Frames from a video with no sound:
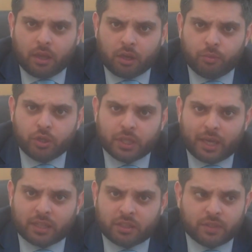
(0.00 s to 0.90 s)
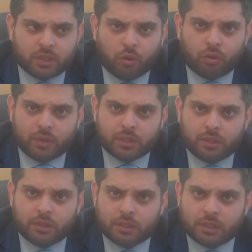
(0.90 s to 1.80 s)
community activists, local
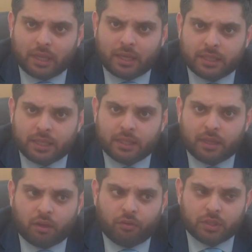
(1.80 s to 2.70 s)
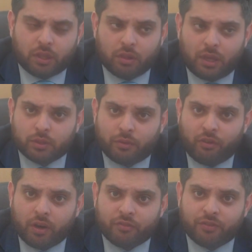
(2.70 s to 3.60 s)
residents that attended that conference, I thought that was a
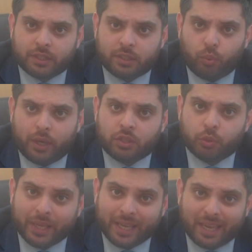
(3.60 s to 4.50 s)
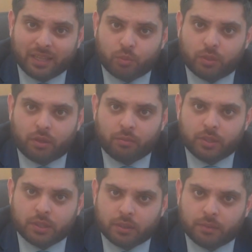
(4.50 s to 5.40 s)
very effective way to engage with the
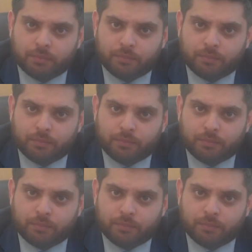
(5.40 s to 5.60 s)
community.